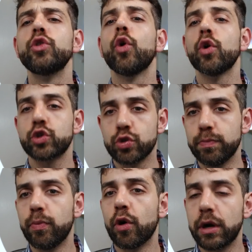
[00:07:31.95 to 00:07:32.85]
not
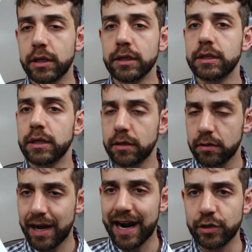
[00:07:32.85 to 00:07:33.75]
supported
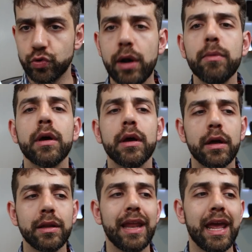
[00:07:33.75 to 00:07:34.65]
hardware,
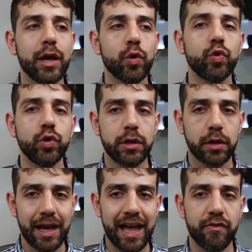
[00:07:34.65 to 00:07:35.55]
they could
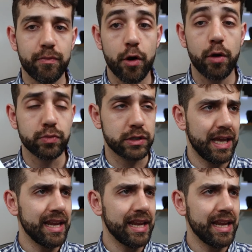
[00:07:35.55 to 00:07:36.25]
have problems.